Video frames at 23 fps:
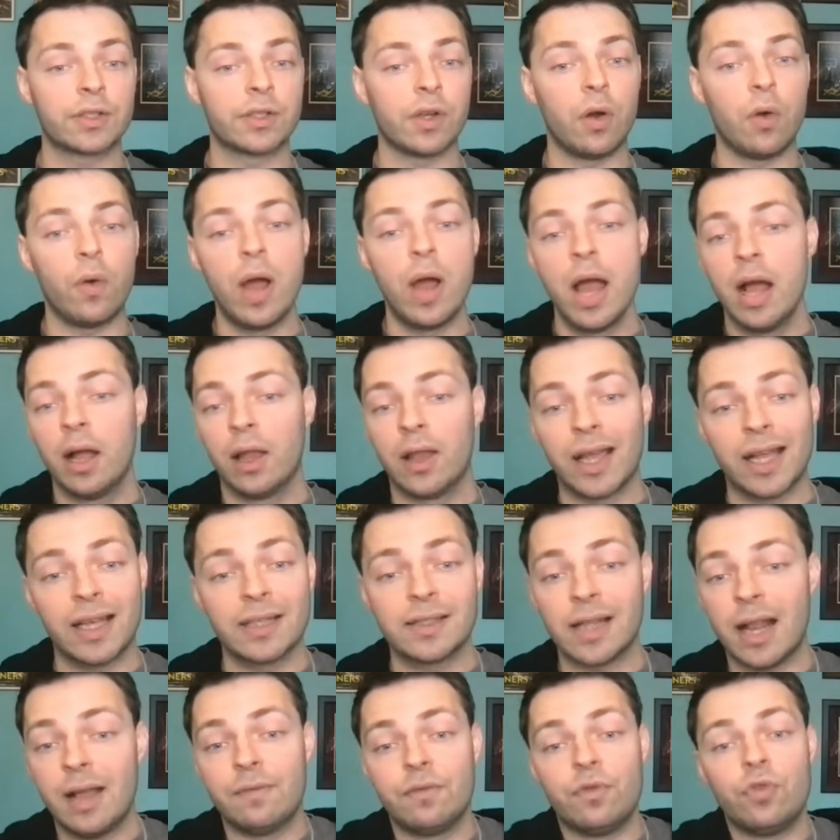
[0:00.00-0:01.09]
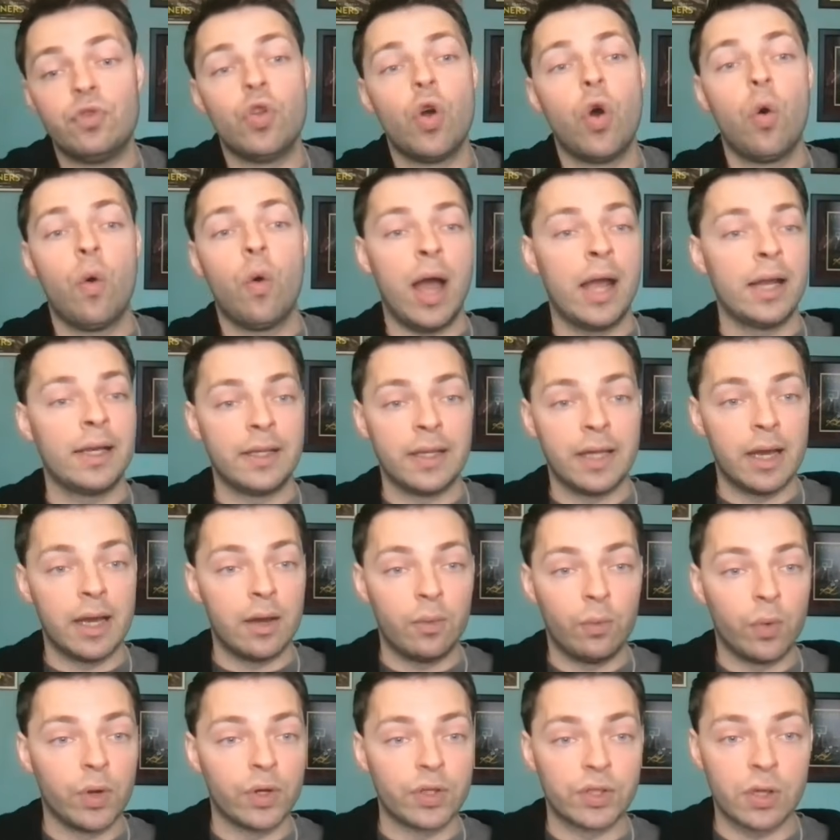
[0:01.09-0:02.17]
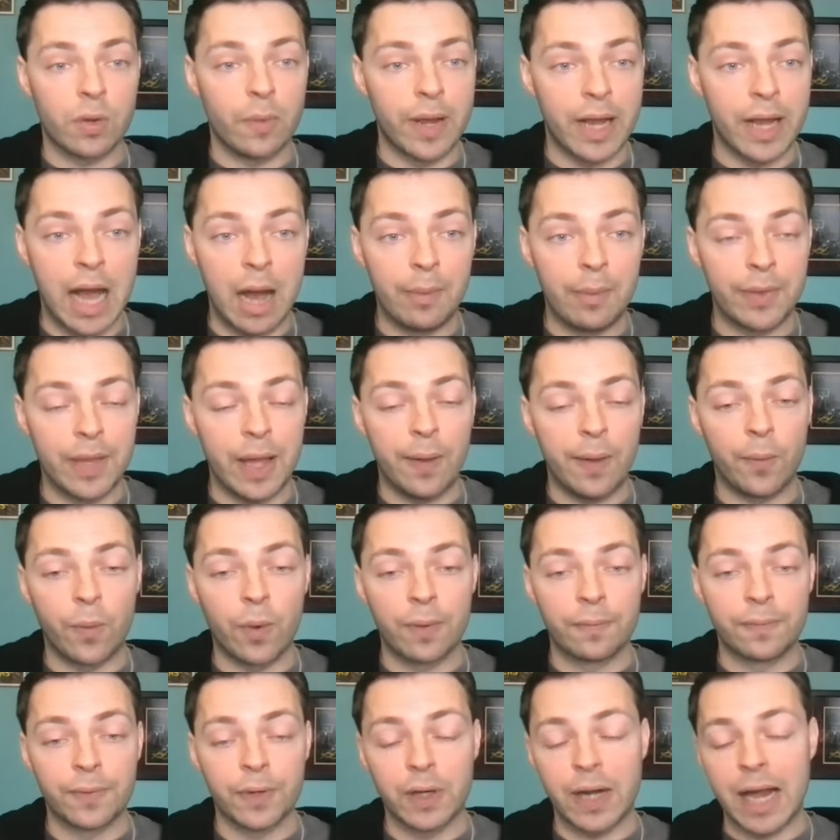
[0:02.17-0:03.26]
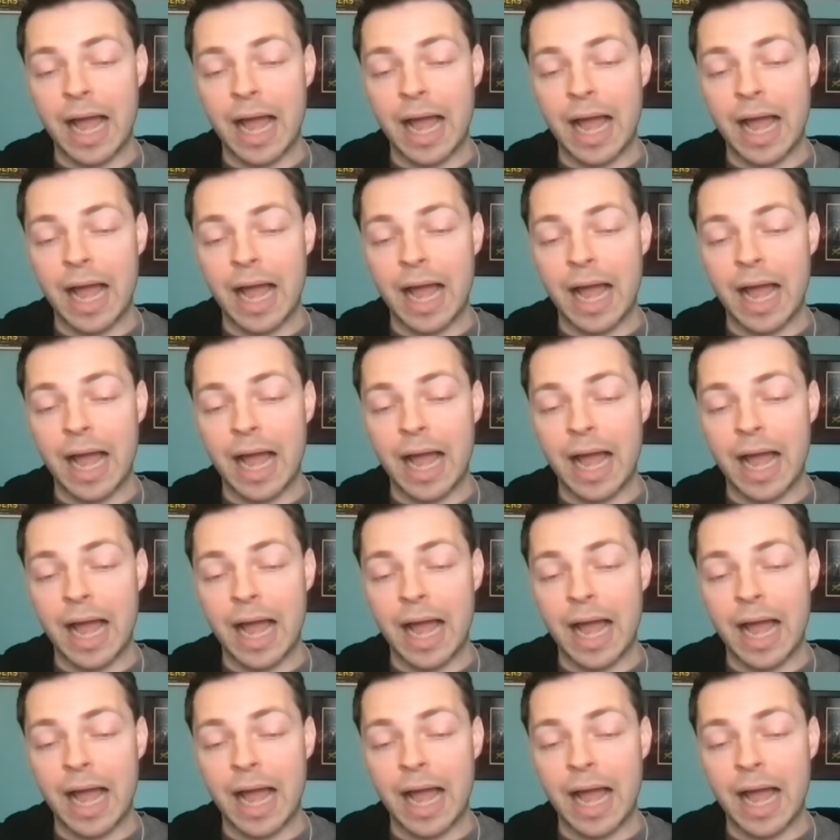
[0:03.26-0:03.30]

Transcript: So, like I said, I have no idea what's going on with Al Horford.